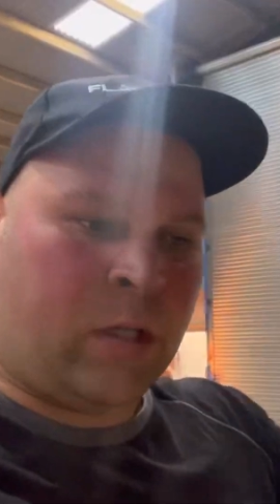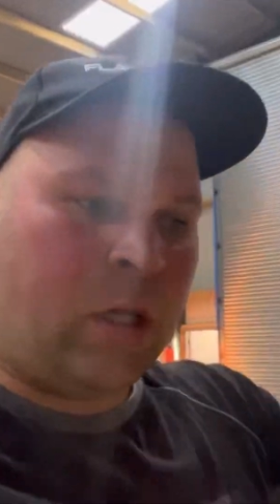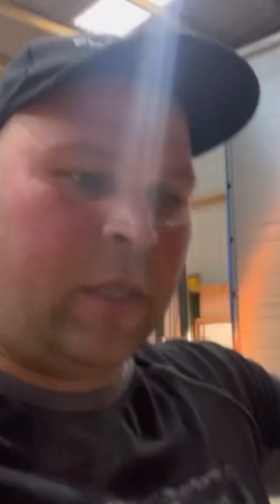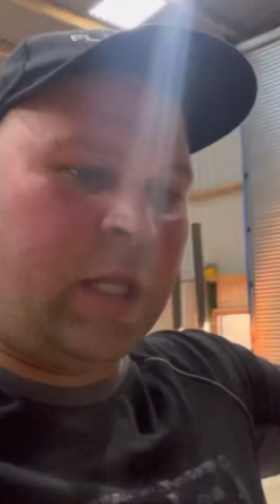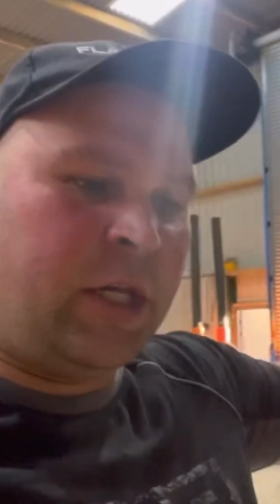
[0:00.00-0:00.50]

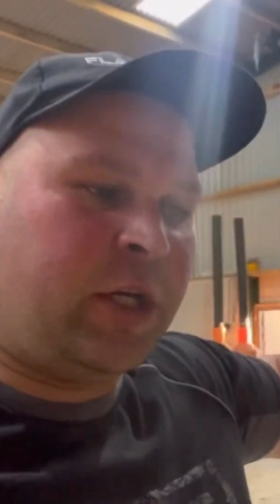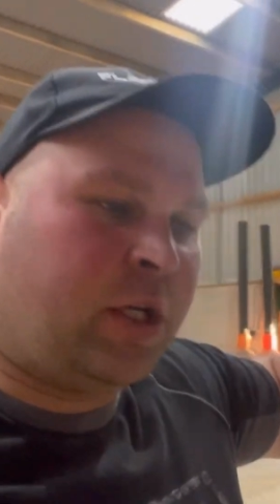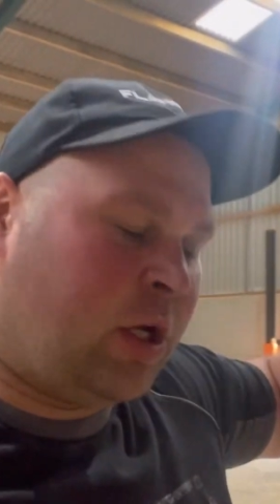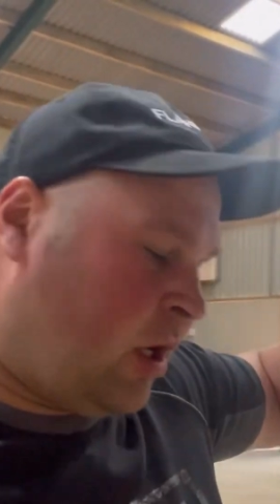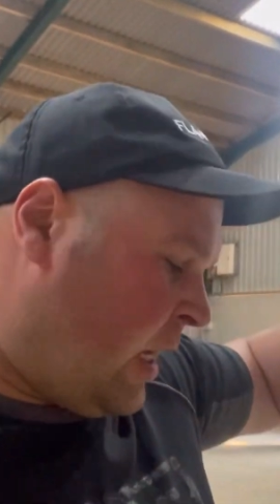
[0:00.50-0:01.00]
And then you
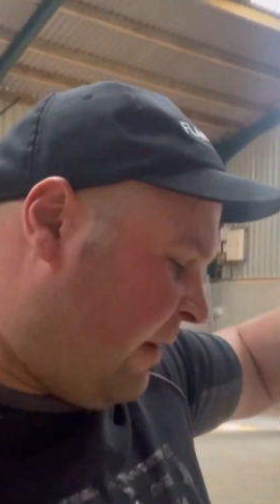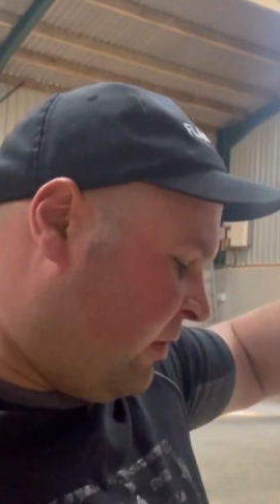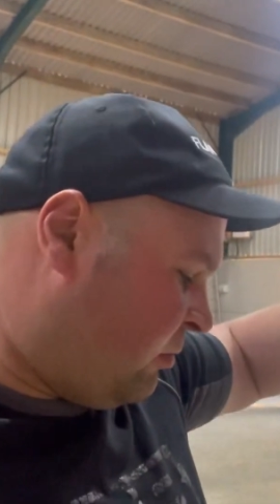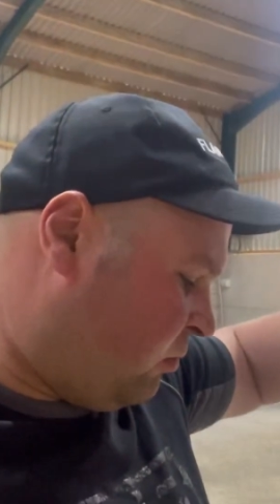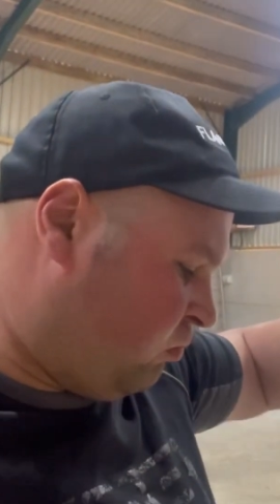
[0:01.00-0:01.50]
can like have
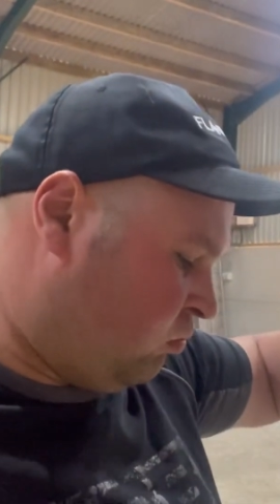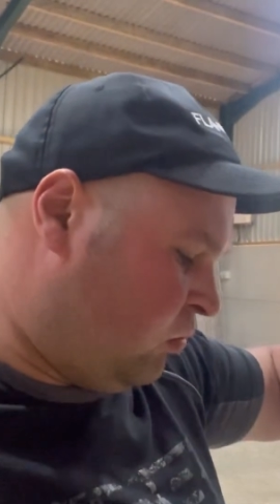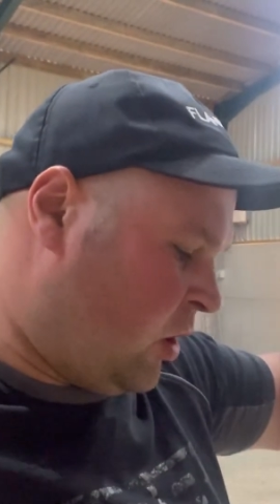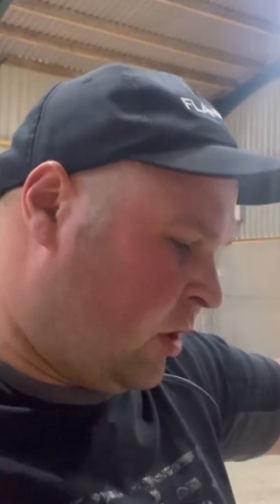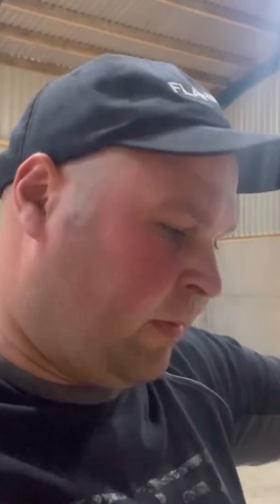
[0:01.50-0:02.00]
a
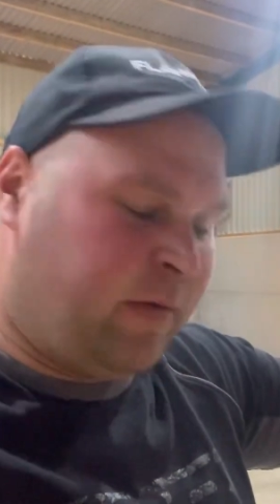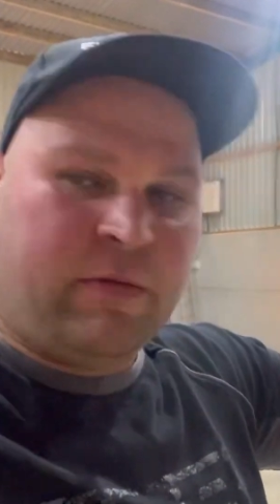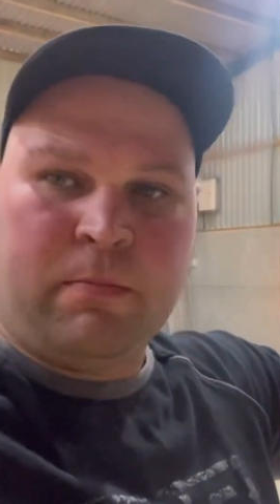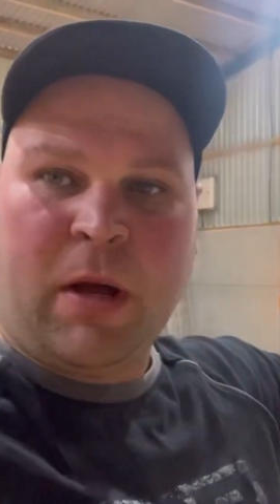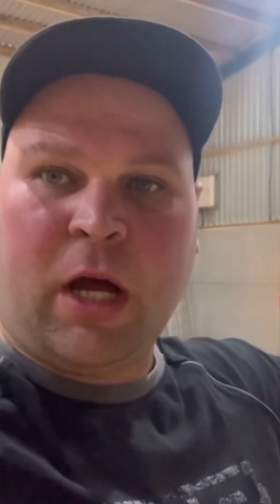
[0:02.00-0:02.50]
like a bit of a
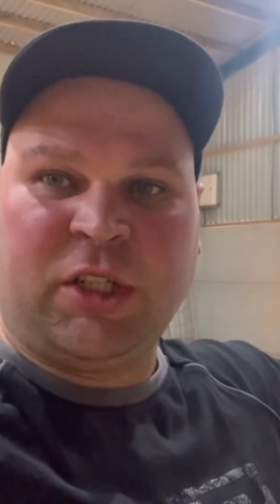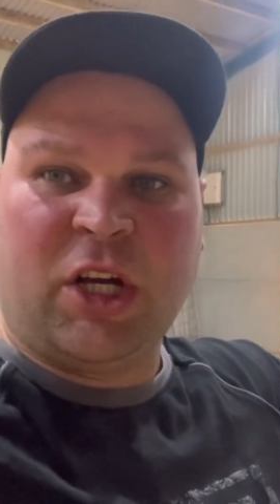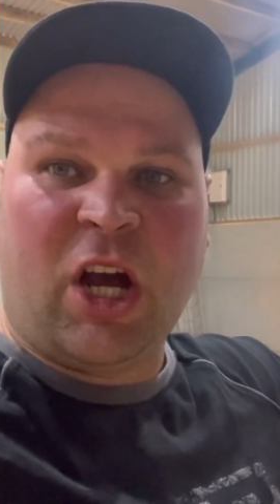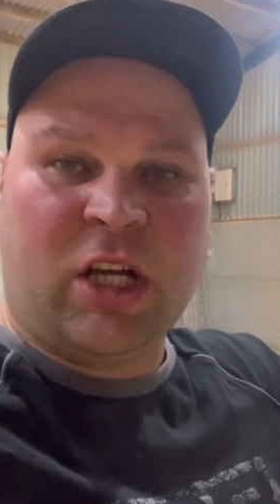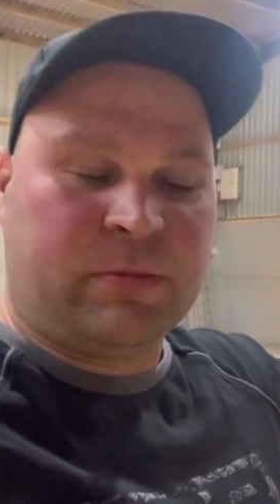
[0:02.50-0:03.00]
bar
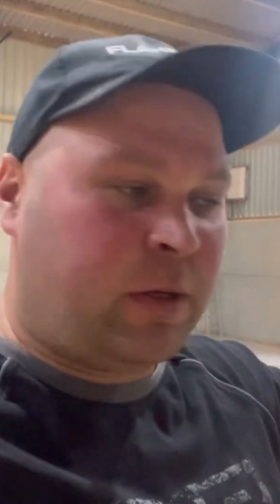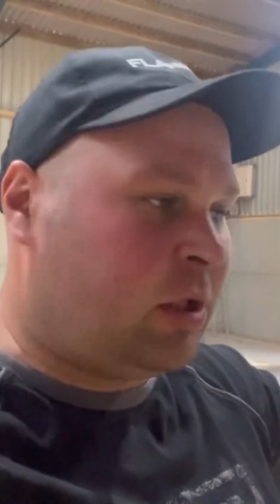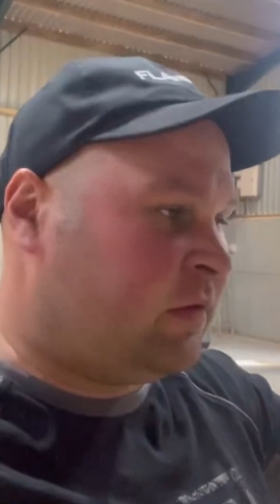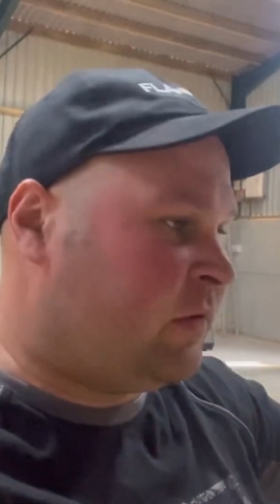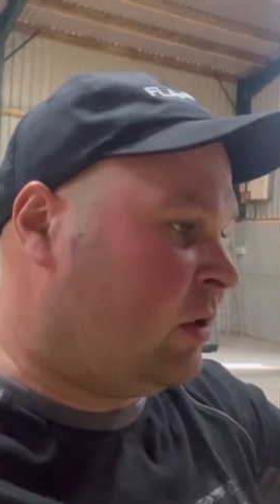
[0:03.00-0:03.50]
chart, I
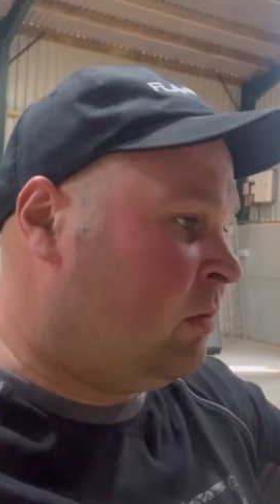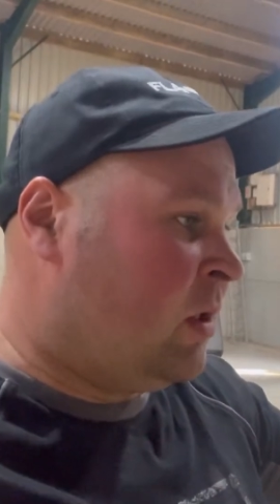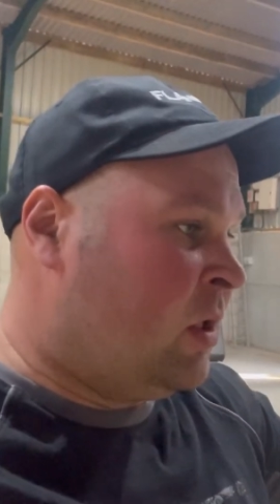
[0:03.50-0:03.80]
suppose, for